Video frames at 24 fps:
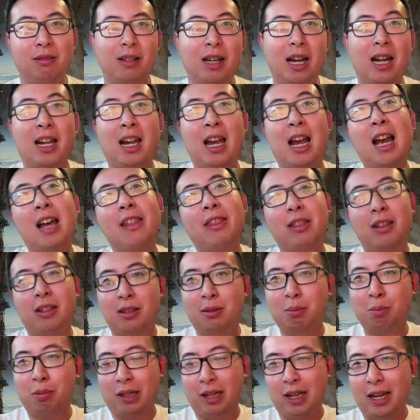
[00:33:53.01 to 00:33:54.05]
had
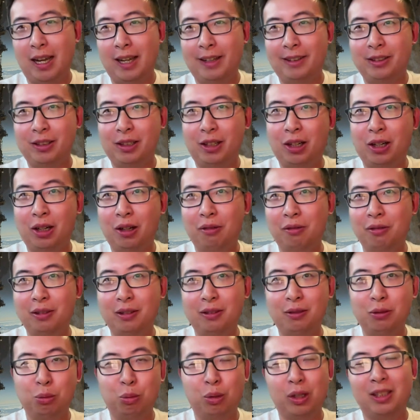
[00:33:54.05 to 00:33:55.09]
this plan of
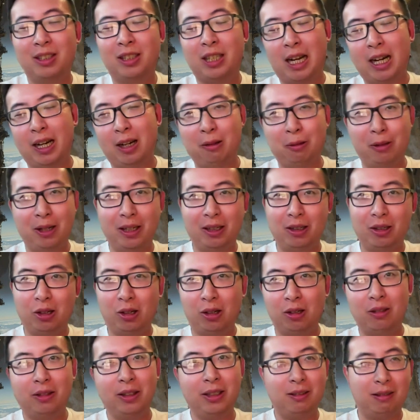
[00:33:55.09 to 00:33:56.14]
retiring
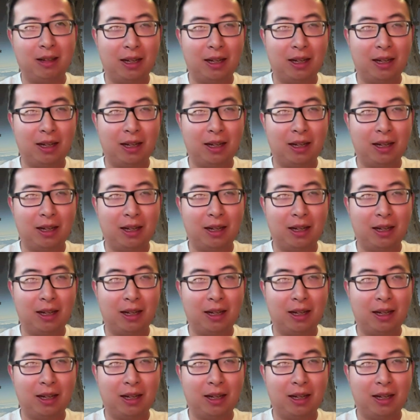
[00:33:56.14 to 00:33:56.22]
early,